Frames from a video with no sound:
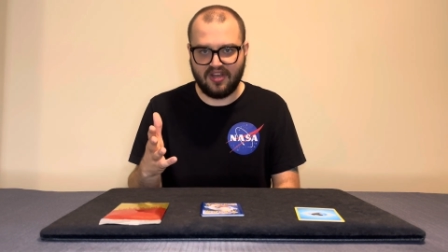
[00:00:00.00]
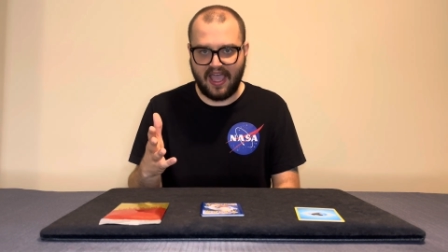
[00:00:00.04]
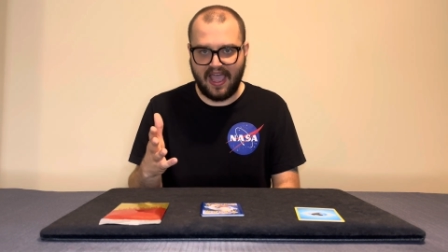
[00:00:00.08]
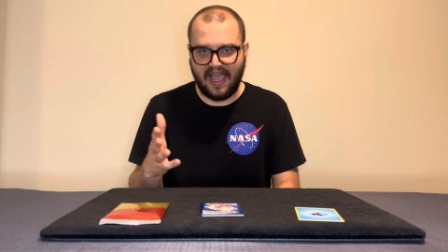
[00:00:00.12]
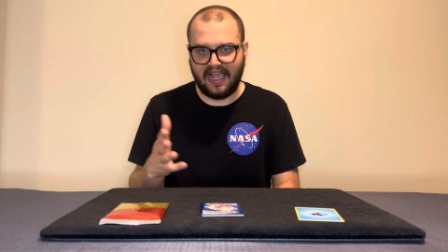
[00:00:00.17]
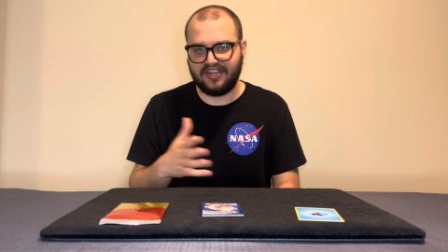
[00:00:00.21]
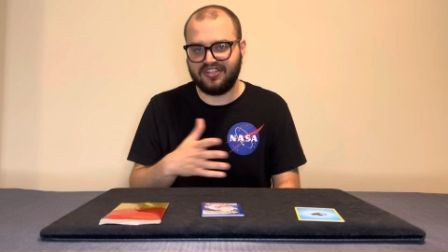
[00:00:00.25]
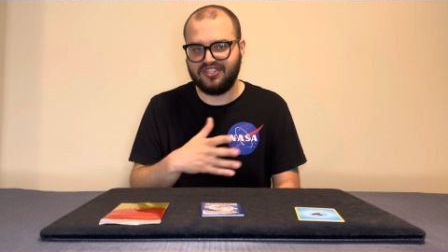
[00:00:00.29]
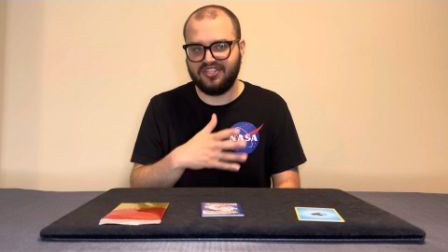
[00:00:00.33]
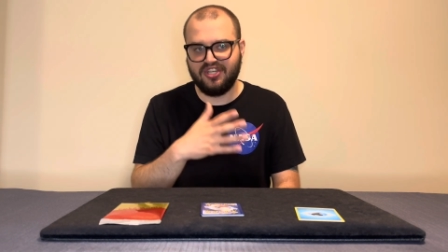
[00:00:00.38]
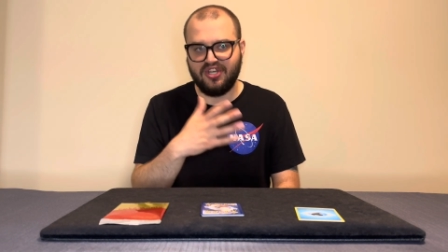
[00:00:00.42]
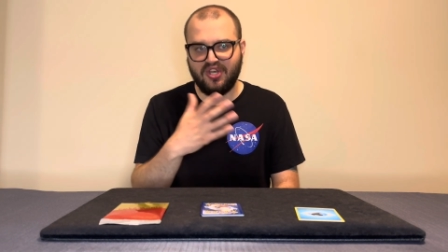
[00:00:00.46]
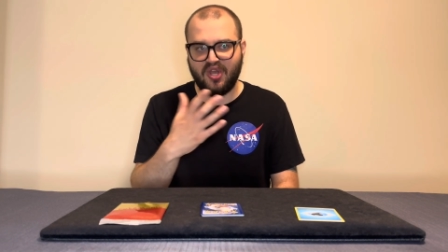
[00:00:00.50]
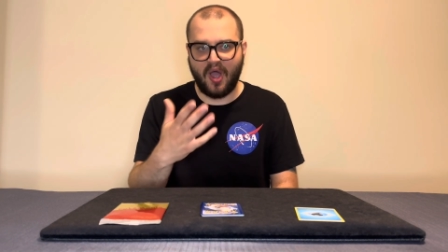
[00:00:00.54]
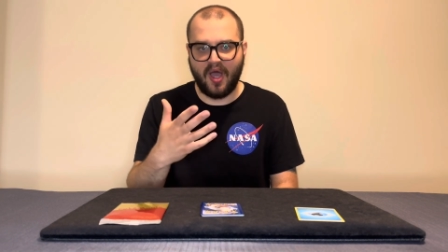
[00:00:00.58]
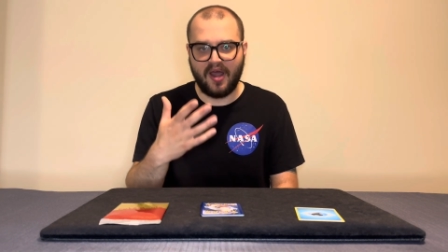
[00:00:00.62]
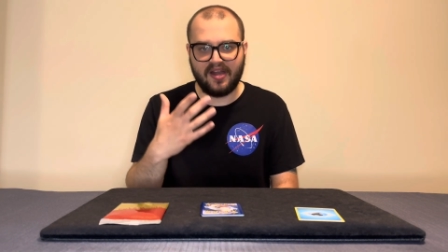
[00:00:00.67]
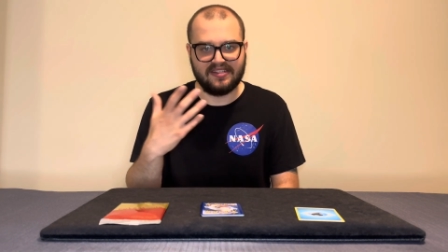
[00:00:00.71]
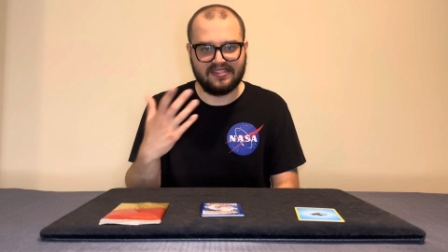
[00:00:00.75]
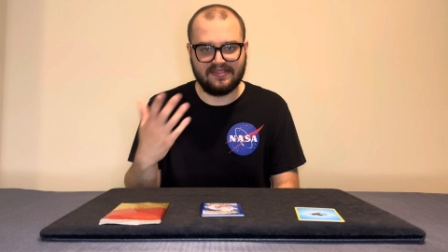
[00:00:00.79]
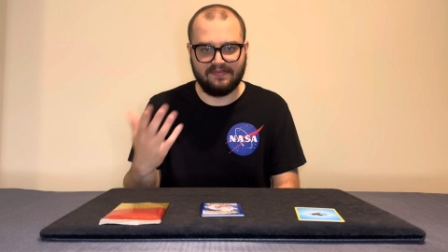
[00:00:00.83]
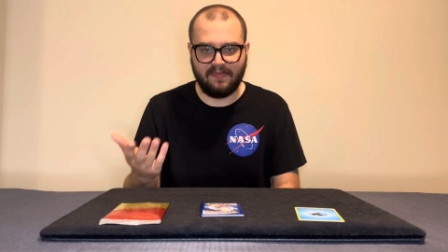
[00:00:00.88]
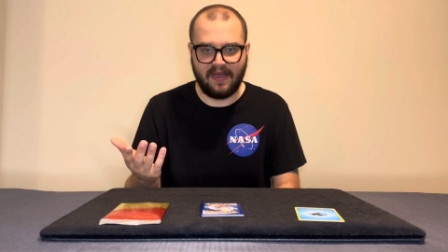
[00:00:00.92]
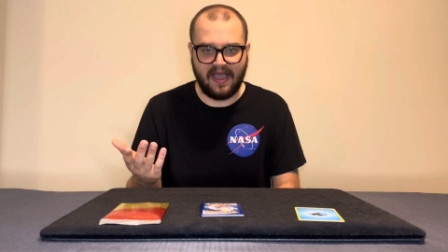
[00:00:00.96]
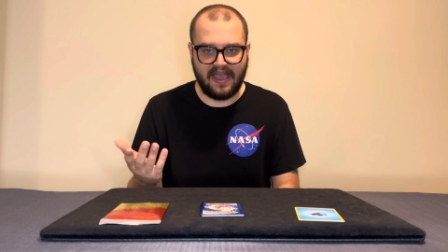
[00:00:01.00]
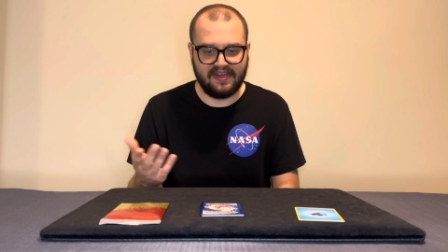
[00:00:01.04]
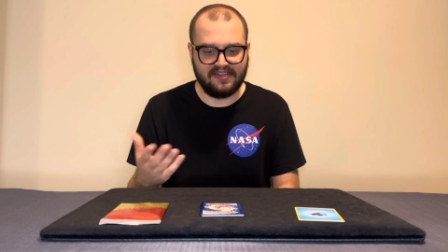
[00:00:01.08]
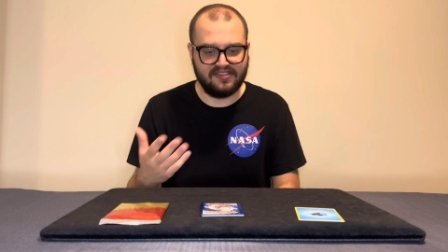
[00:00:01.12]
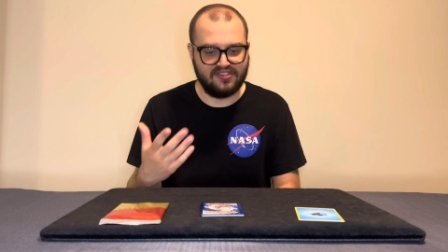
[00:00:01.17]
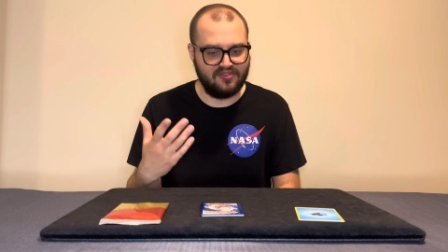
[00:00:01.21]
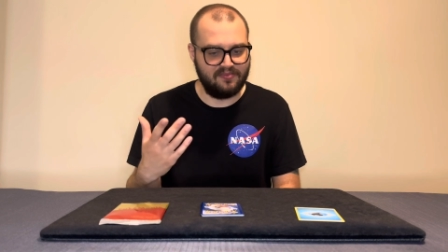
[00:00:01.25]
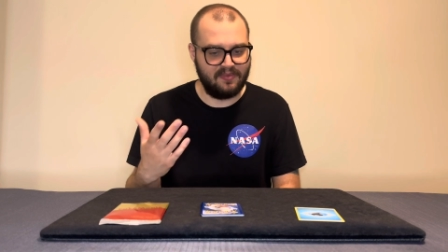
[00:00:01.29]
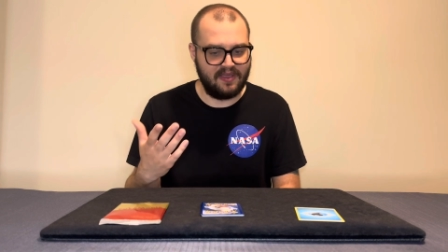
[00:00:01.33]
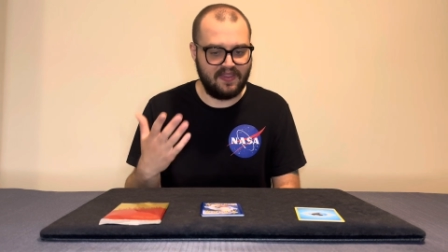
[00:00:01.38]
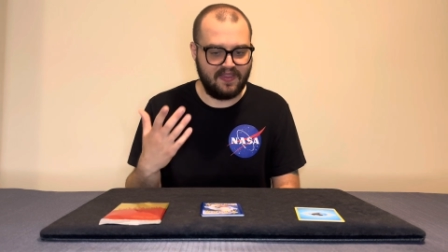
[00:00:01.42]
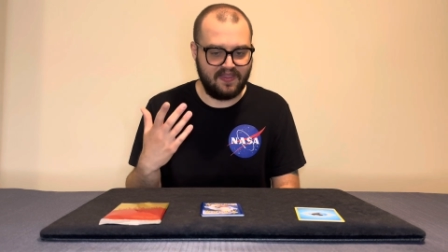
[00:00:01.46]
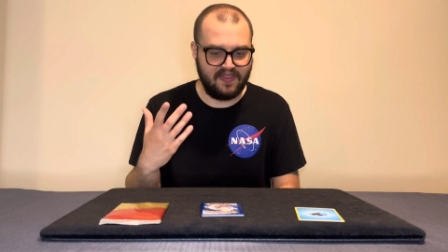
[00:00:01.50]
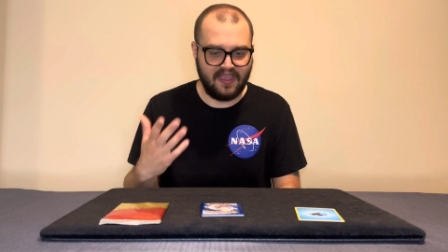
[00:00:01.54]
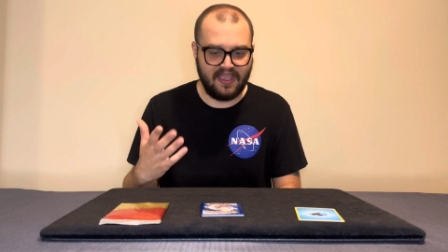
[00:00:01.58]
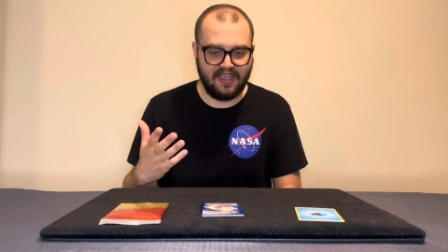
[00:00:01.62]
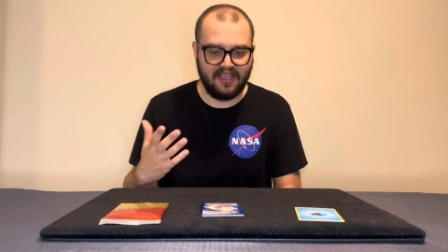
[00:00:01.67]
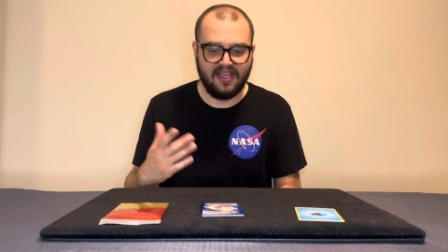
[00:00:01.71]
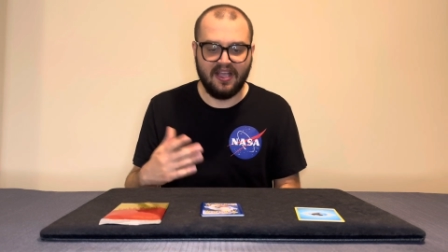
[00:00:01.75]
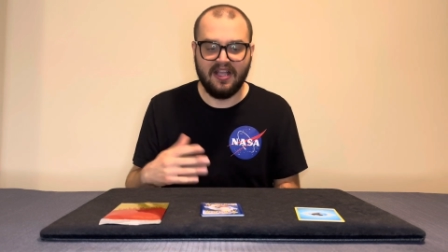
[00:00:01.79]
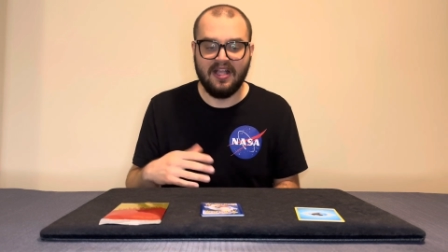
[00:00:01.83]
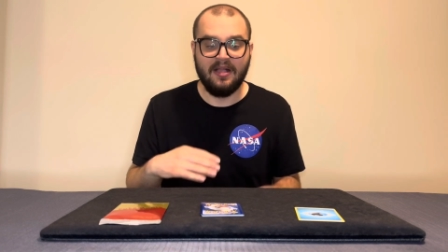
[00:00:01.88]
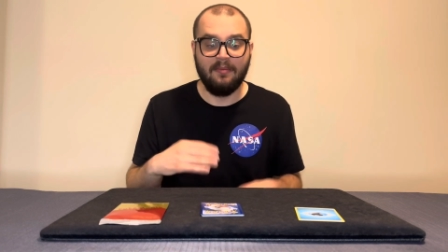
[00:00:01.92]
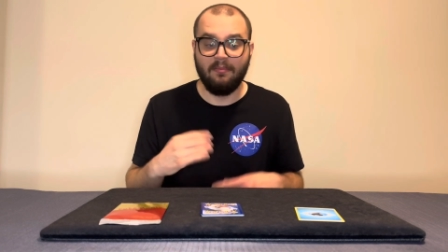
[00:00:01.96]
actually not as bad as you may
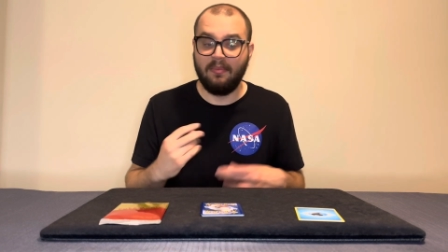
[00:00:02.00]
think,